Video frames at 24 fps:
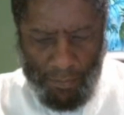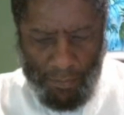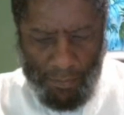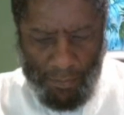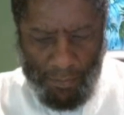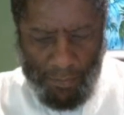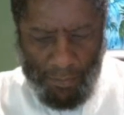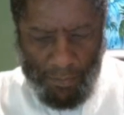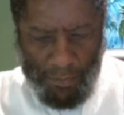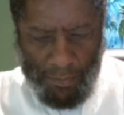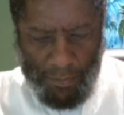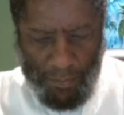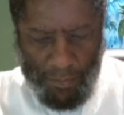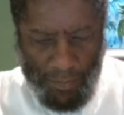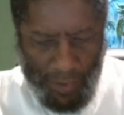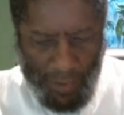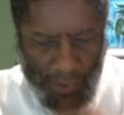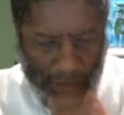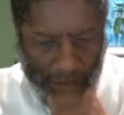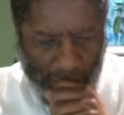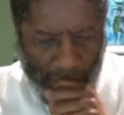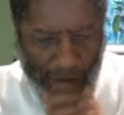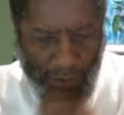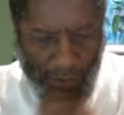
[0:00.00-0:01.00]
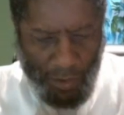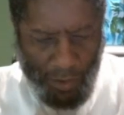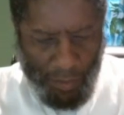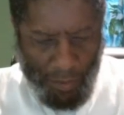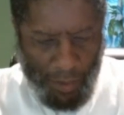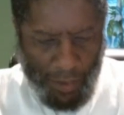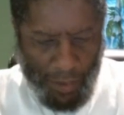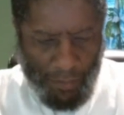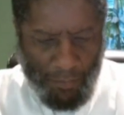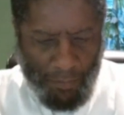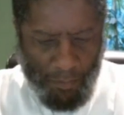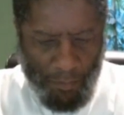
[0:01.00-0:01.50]
Excuse
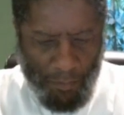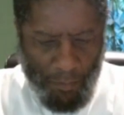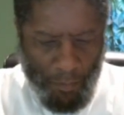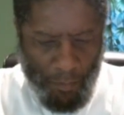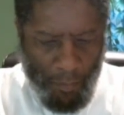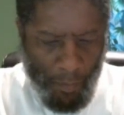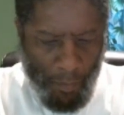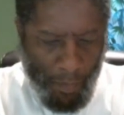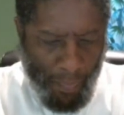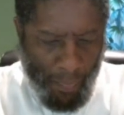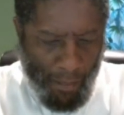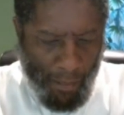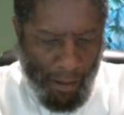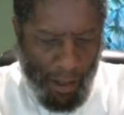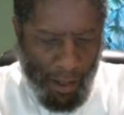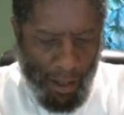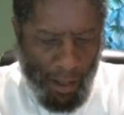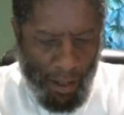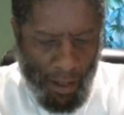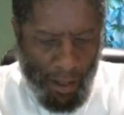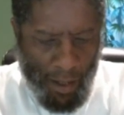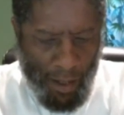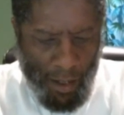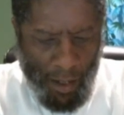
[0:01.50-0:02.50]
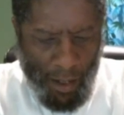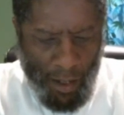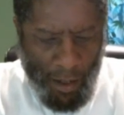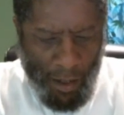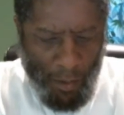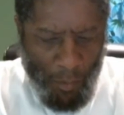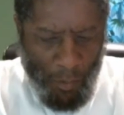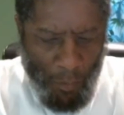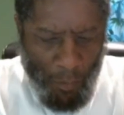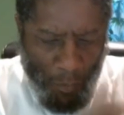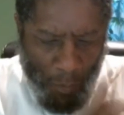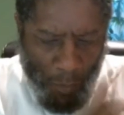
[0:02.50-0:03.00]
me.
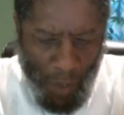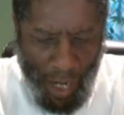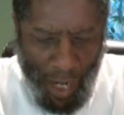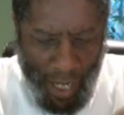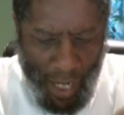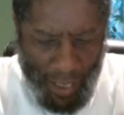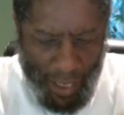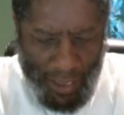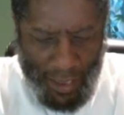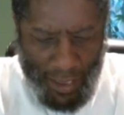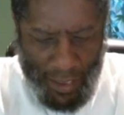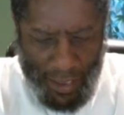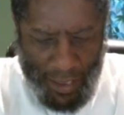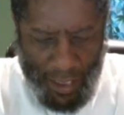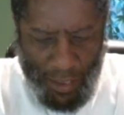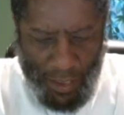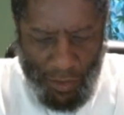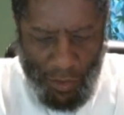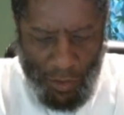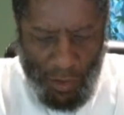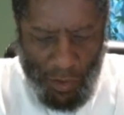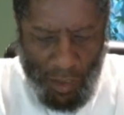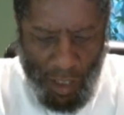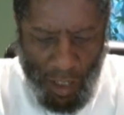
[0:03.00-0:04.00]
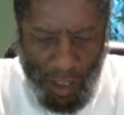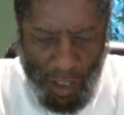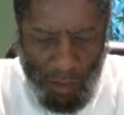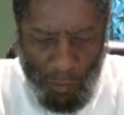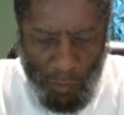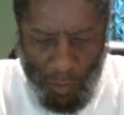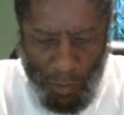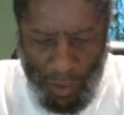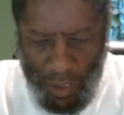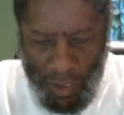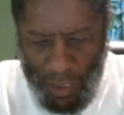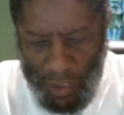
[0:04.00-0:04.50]
Brad continues on
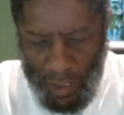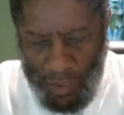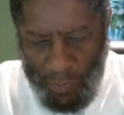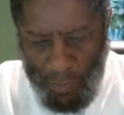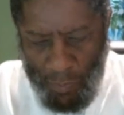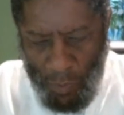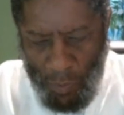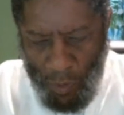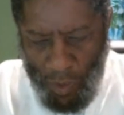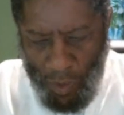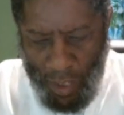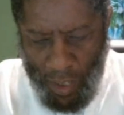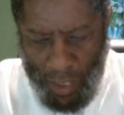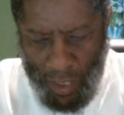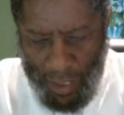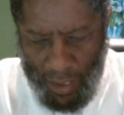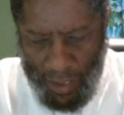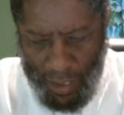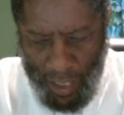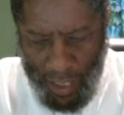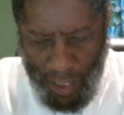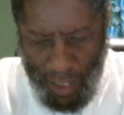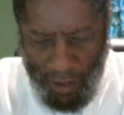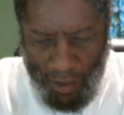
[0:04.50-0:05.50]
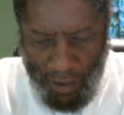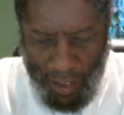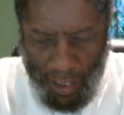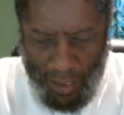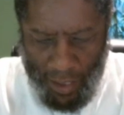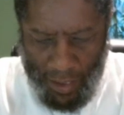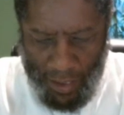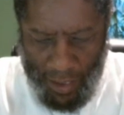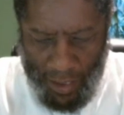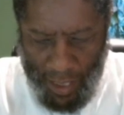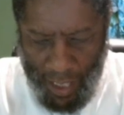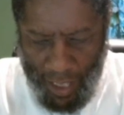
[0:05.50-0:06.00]
with exploring this area
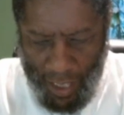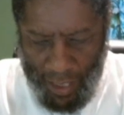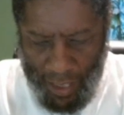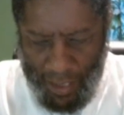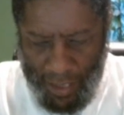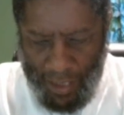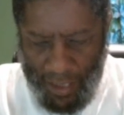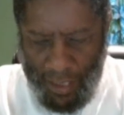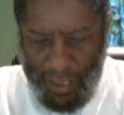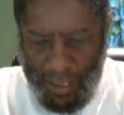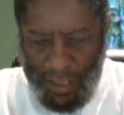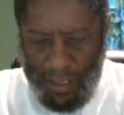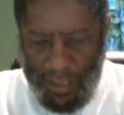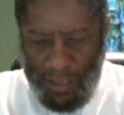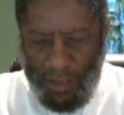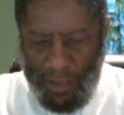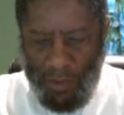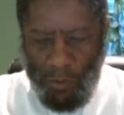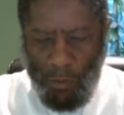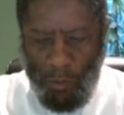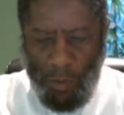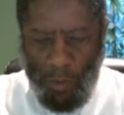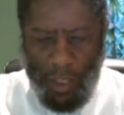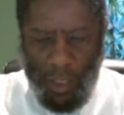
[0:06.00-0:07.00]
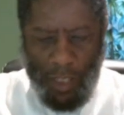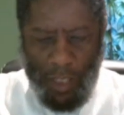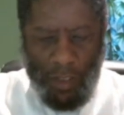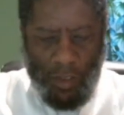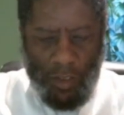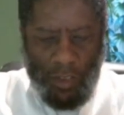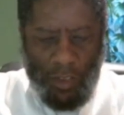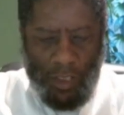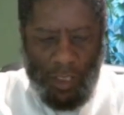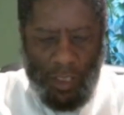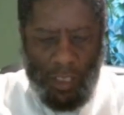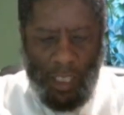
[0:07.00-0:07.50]
and takes his
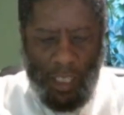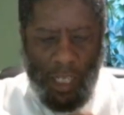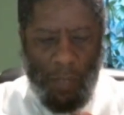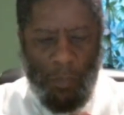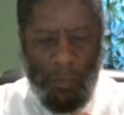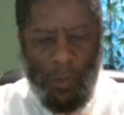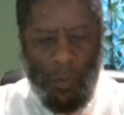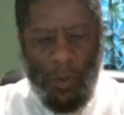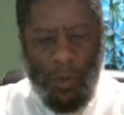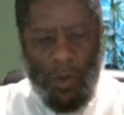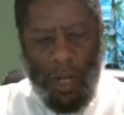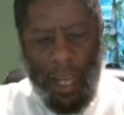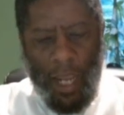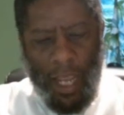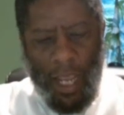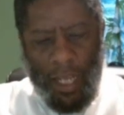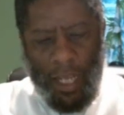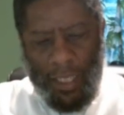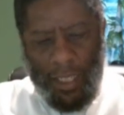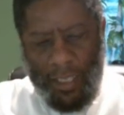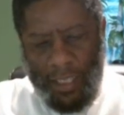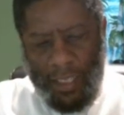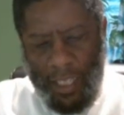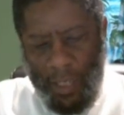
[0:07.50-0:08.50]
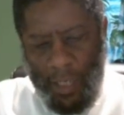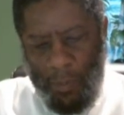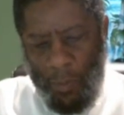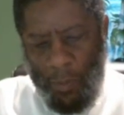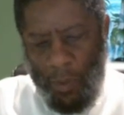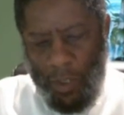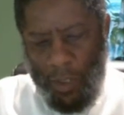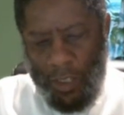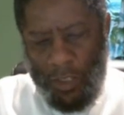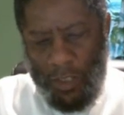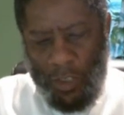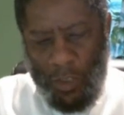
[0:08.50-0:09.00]
readers deeper and
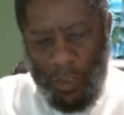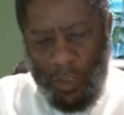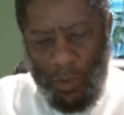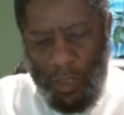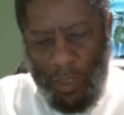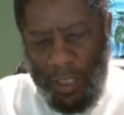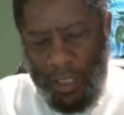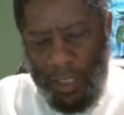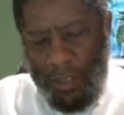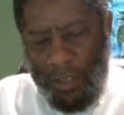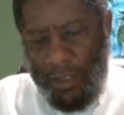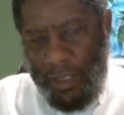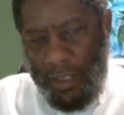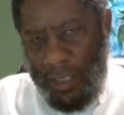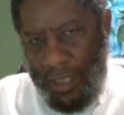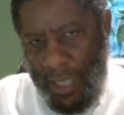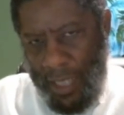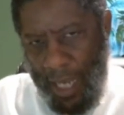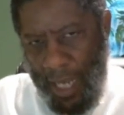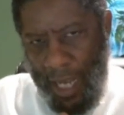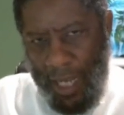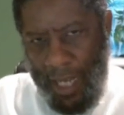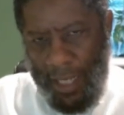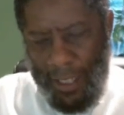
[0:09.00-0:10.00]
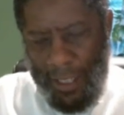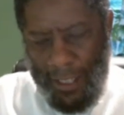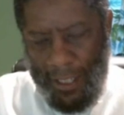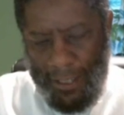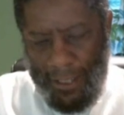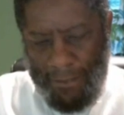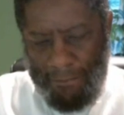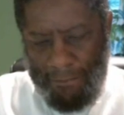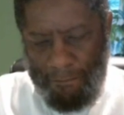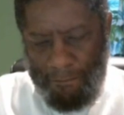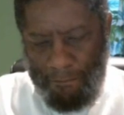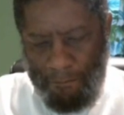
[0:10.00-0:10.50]
deeper into an
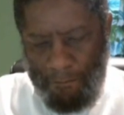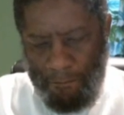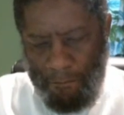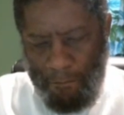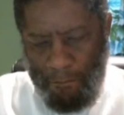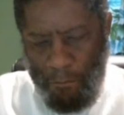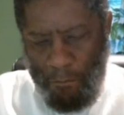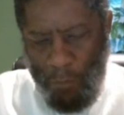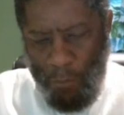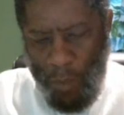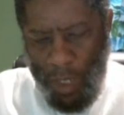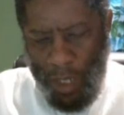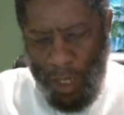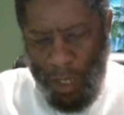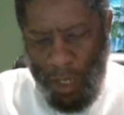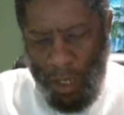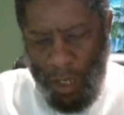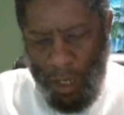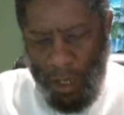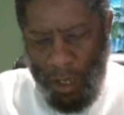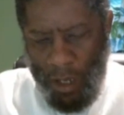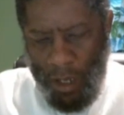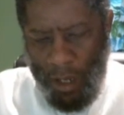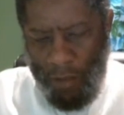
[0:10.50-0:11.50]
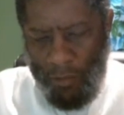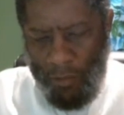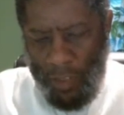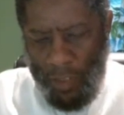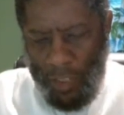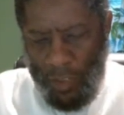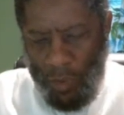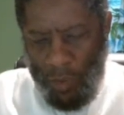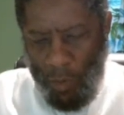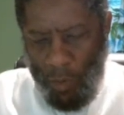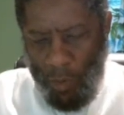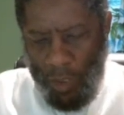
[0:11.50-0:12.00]
understanding of
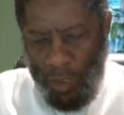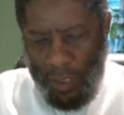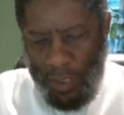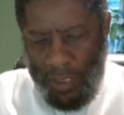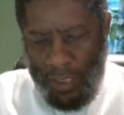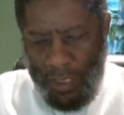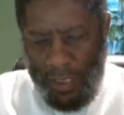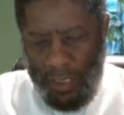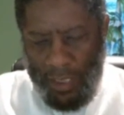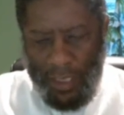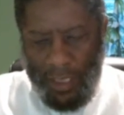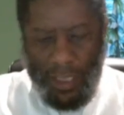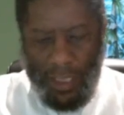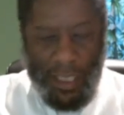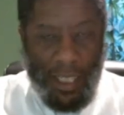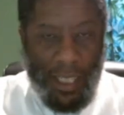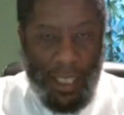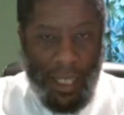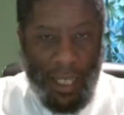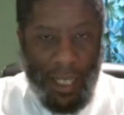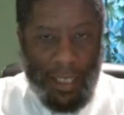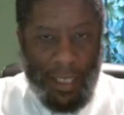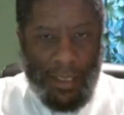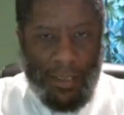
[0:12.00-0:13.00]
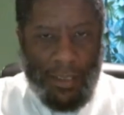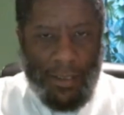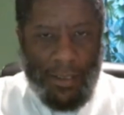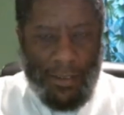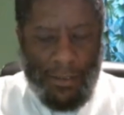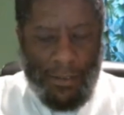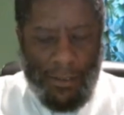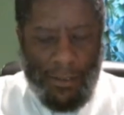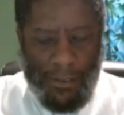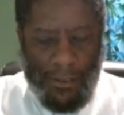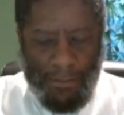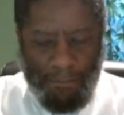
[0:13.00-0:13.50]
these origins and
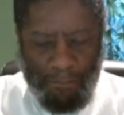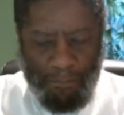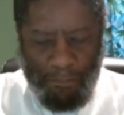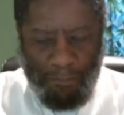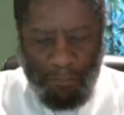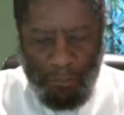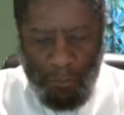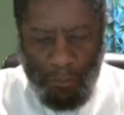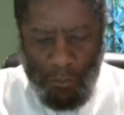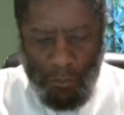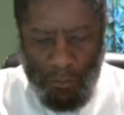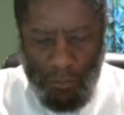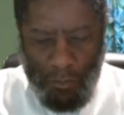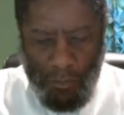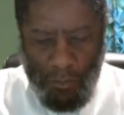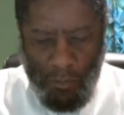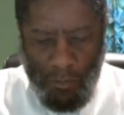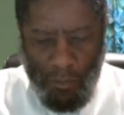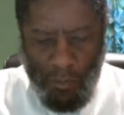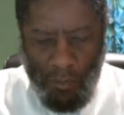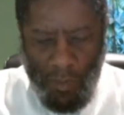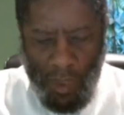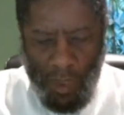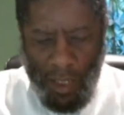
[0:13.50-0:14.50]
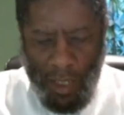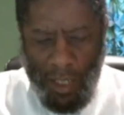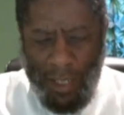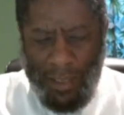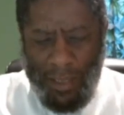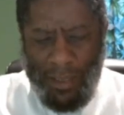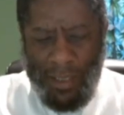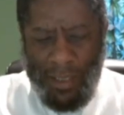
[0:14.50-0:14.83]
connections. It's